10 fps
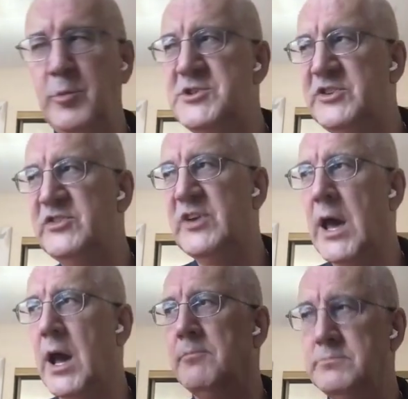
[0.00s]
which is
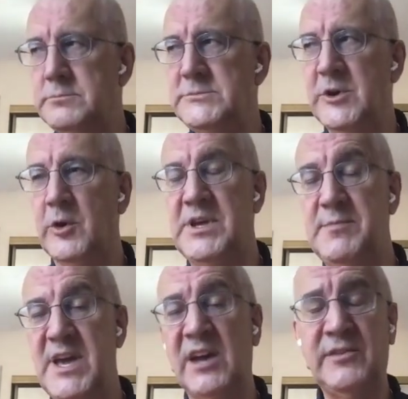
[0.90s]

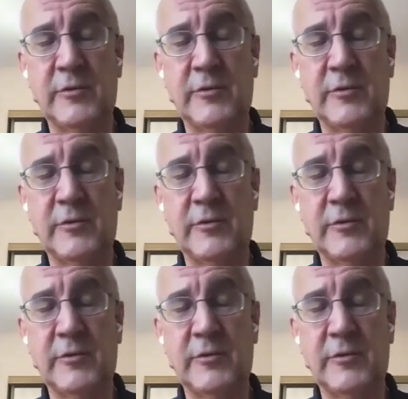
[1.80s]
EBS,